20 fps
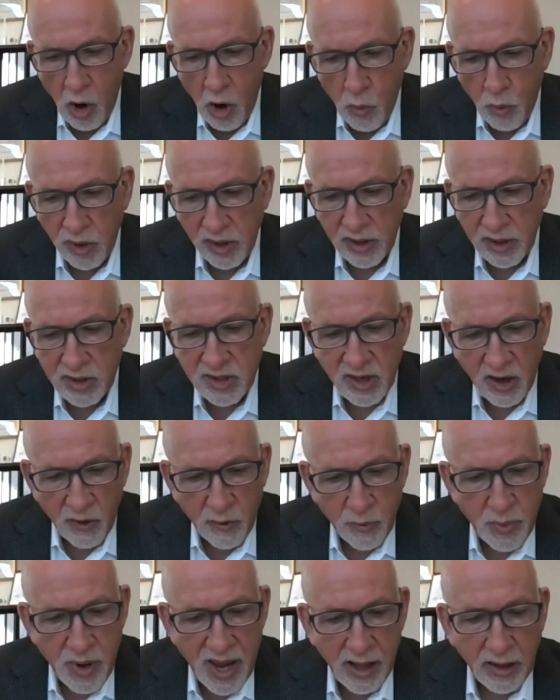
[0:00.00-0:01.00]
will itself
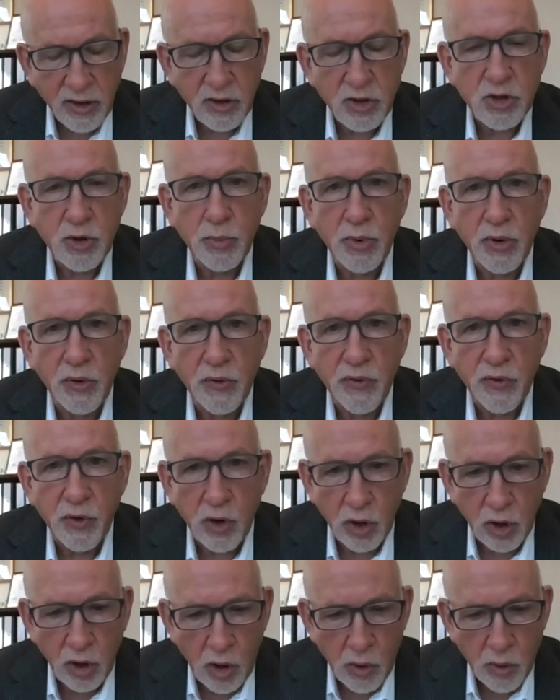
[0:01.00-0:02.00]
be eligible for a
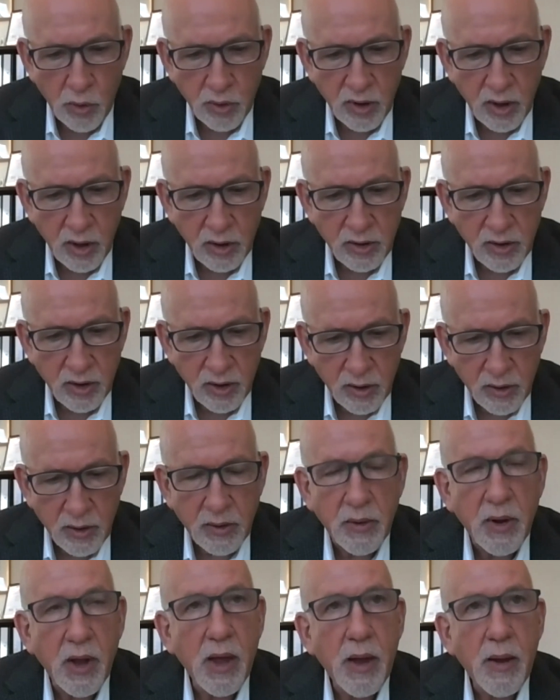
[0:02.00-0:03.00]
loan under the
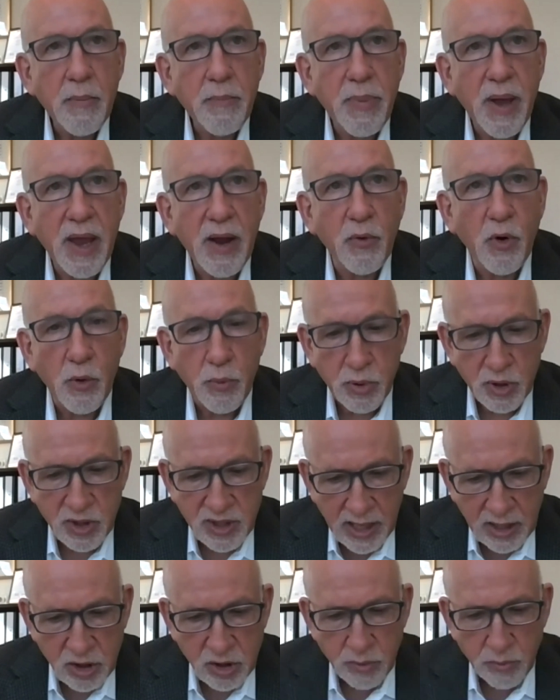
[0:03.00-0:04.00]
payroll
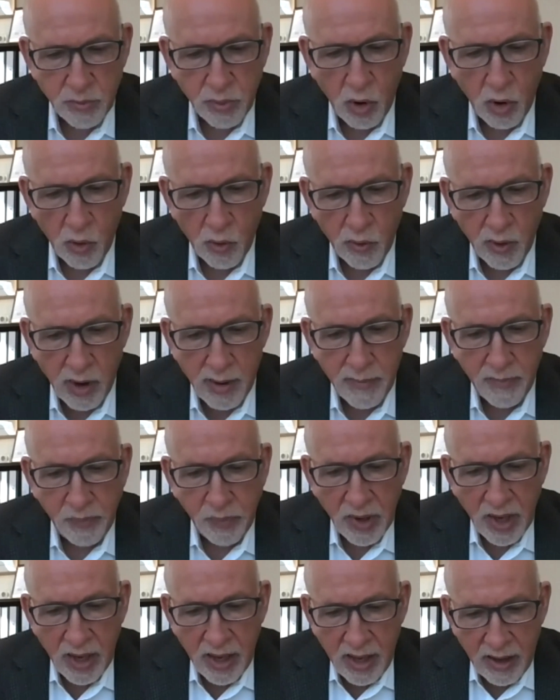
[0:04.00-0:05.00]
protection program
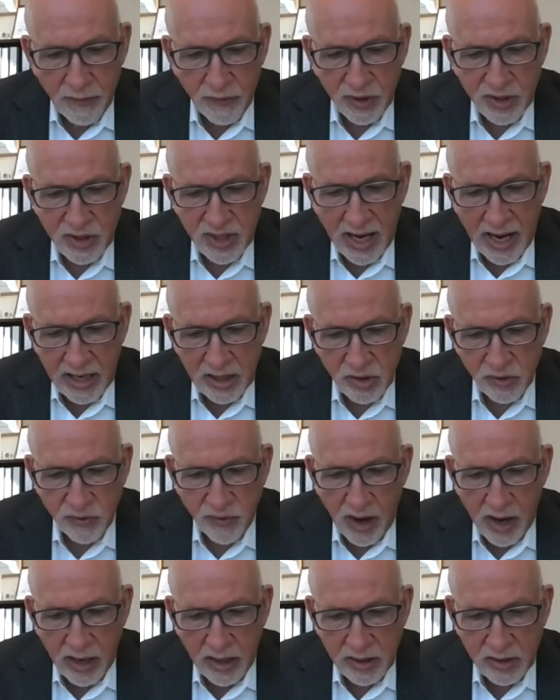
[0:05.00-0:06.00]
if it
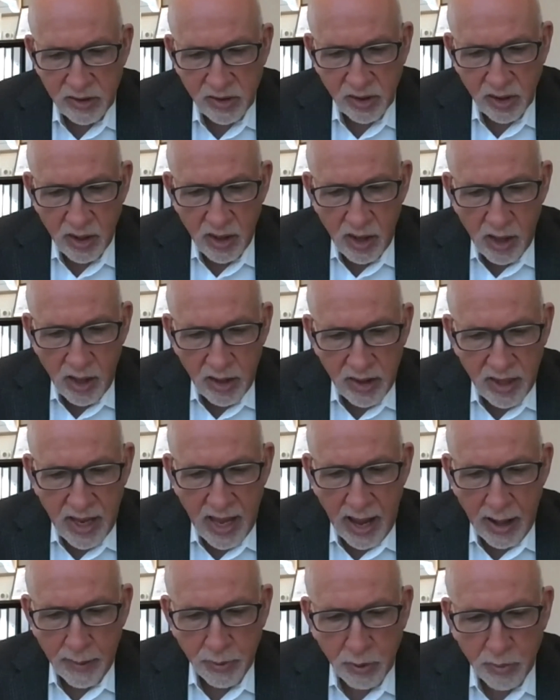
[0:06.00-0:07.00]
satisfies the
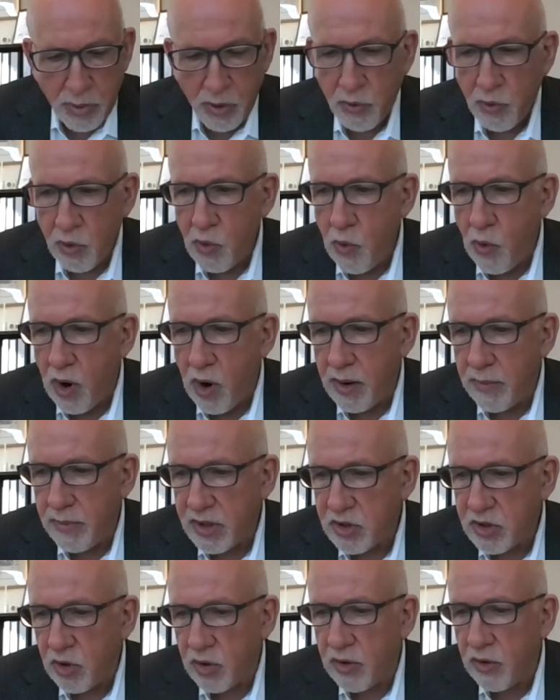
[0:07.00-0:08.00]
applicable
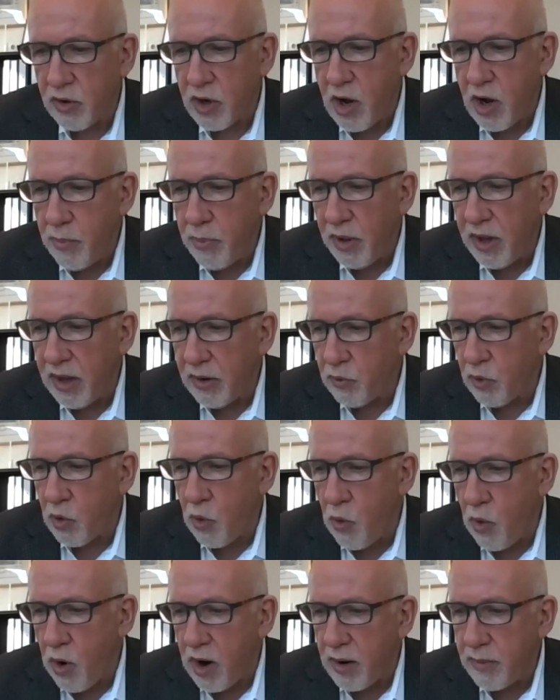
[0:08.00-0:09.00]
requirements. So there are a couple of
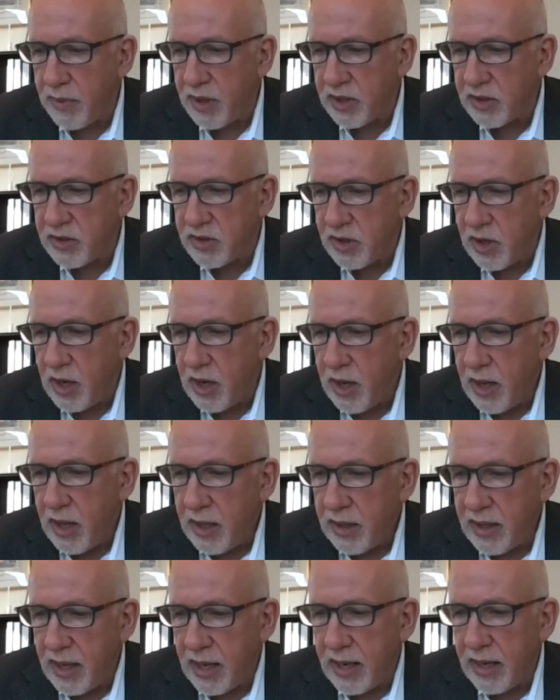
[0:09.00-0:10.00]
requirements
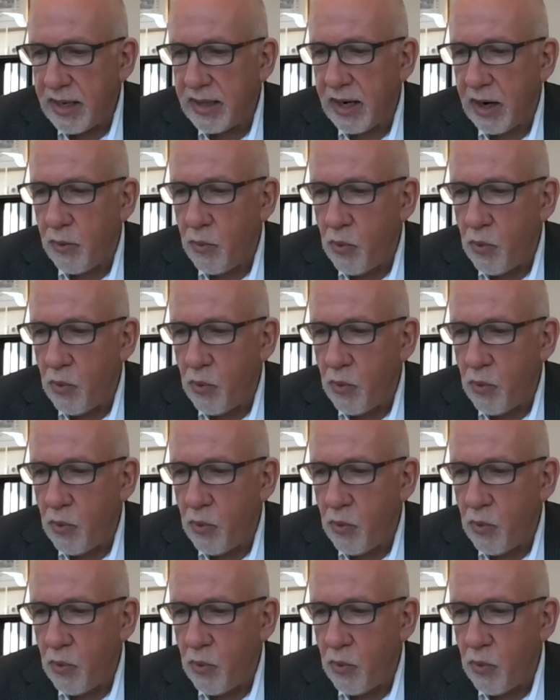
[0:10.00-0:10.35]
that